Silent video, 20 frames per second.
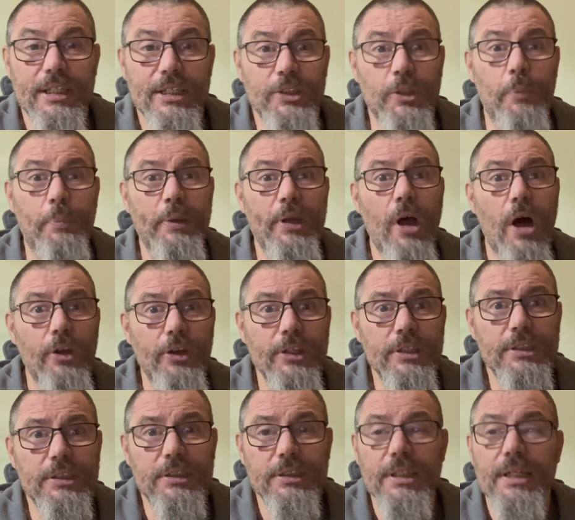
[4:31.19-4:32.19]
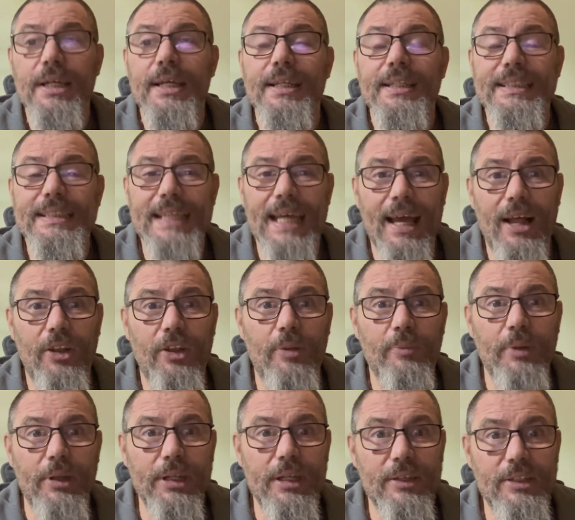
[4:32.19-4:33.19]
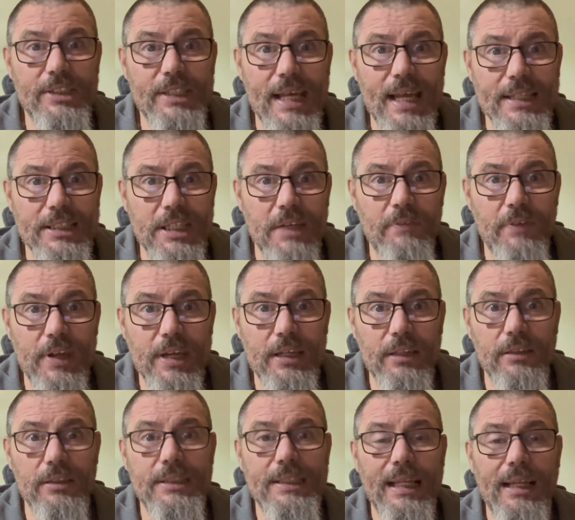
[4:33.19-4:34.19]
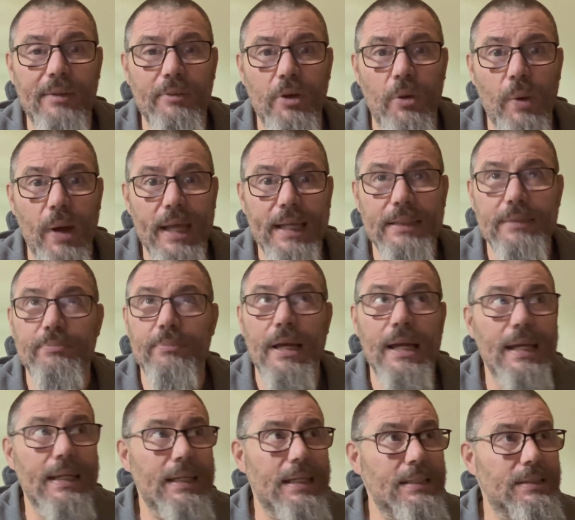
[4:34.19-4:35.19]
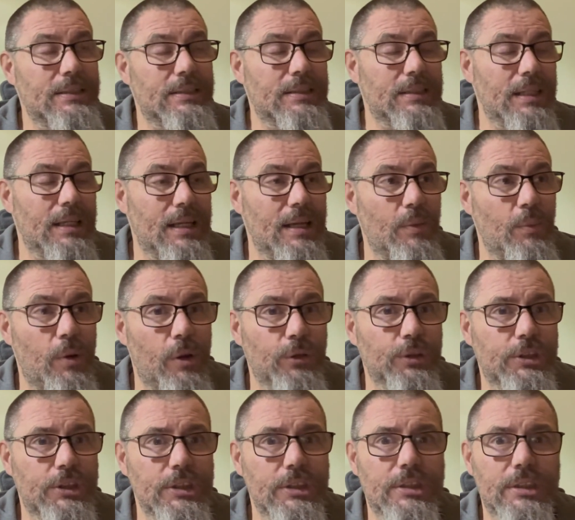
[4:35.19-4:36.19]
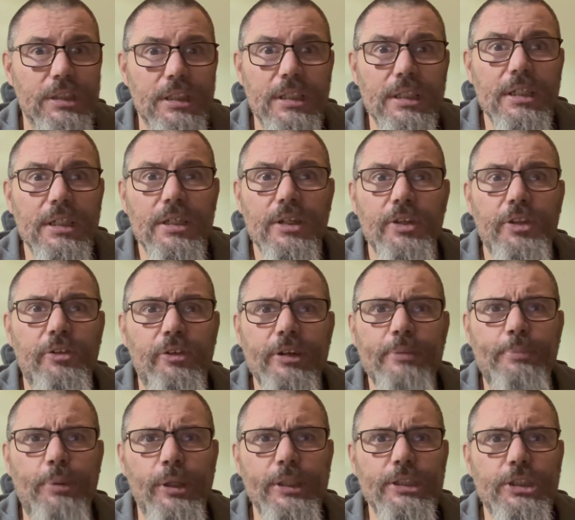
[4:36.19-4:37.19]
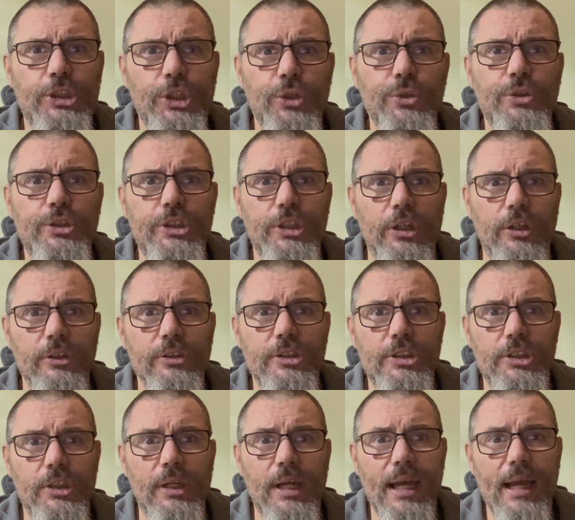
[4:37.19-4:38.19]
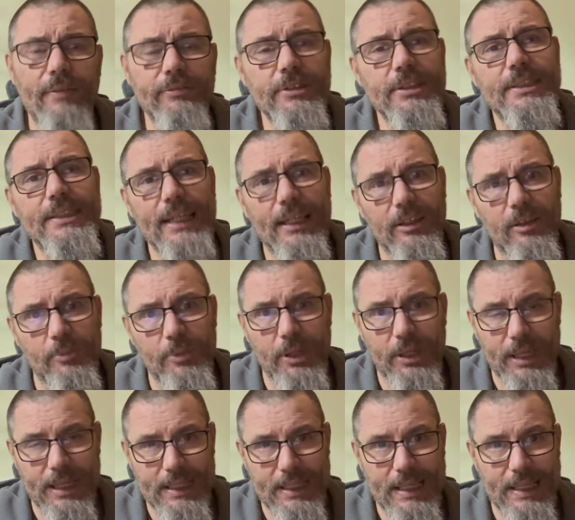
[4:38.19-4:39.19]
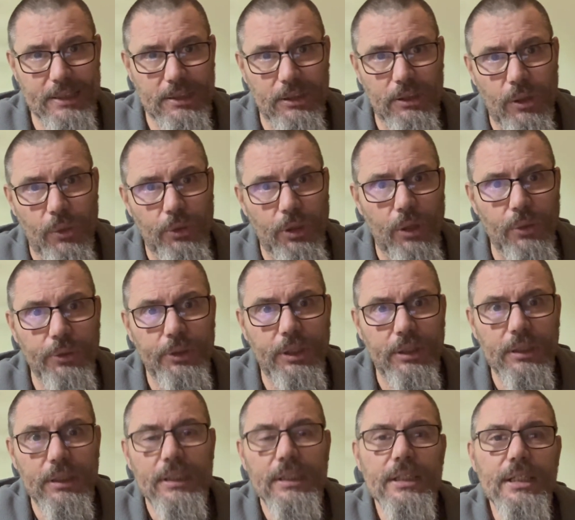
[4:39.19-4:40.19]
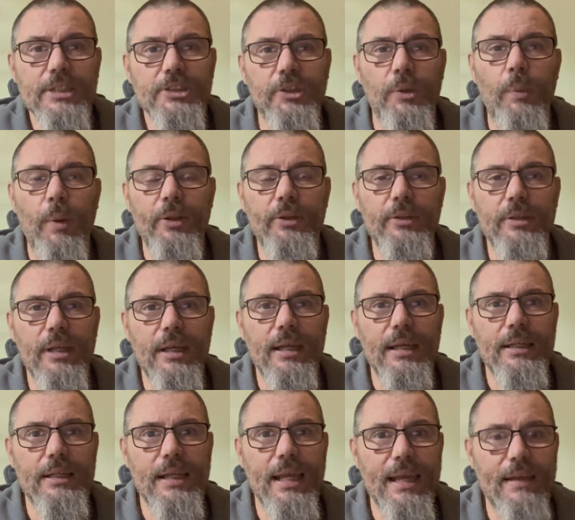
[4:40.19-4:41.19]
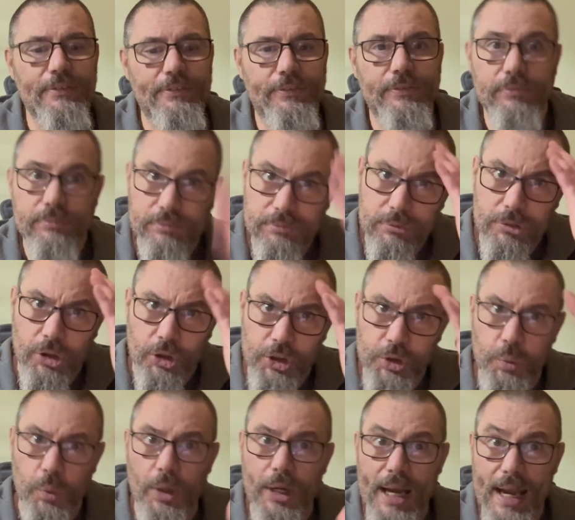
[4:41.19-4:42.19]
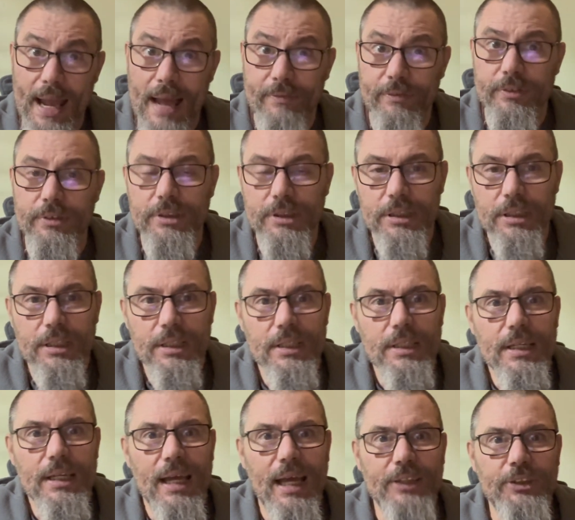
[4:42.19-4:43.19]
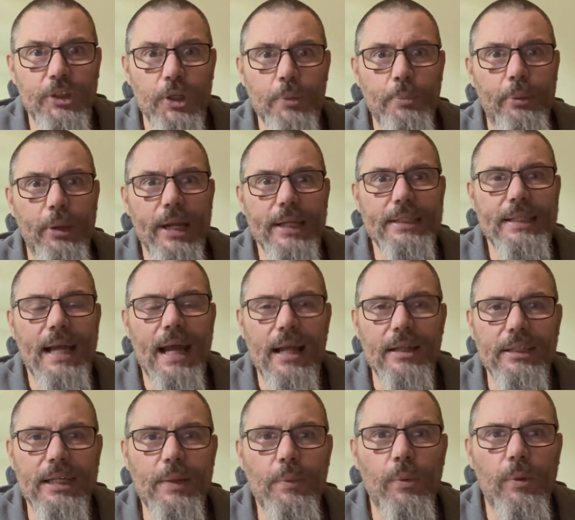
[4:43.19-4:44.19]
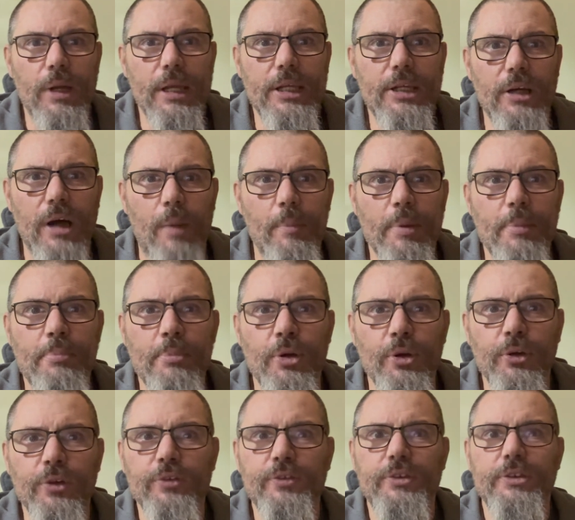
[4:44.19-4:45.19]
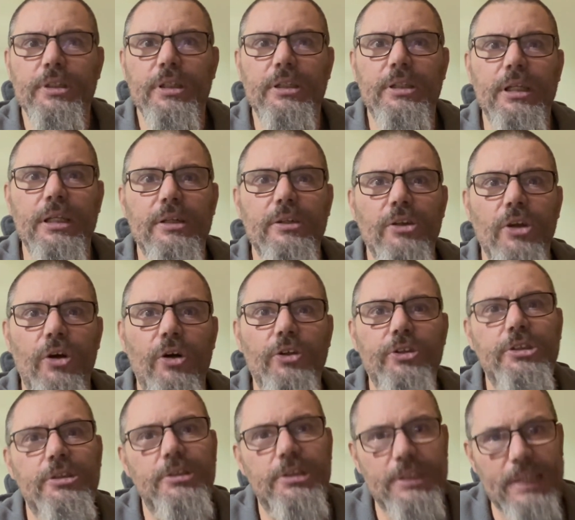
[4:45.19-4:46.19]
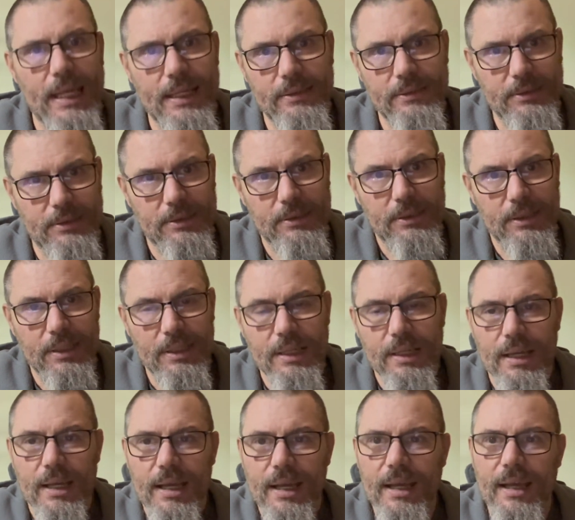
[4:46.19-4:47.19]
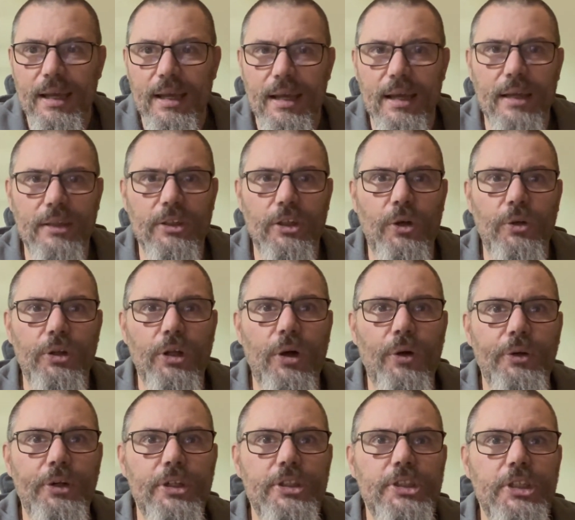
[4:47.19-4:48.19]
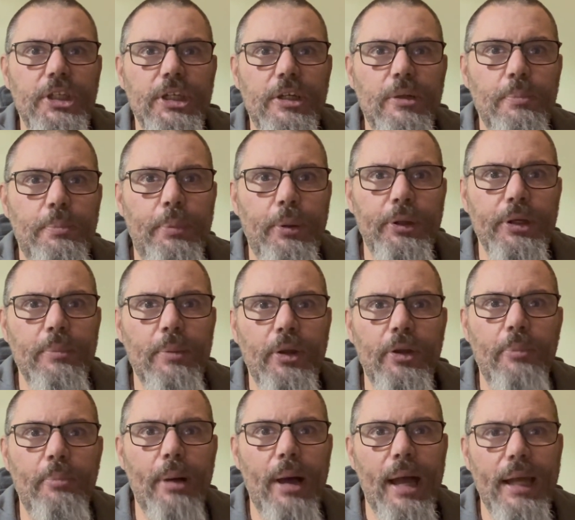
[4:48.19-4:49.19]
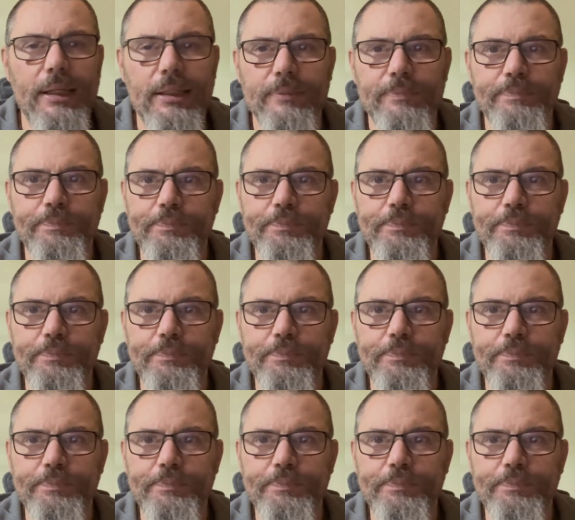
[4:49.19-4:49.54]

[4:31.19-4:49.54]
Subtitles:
So be honest. Tell them that your size of your vehicle, tell them the weight. Mine is Walter's 3.2 ton, so I have to tell them that it needs a low loader. So if touch wood I haven't, I do break down and he can't be moved, they know to send a low loader so they can put him on the back.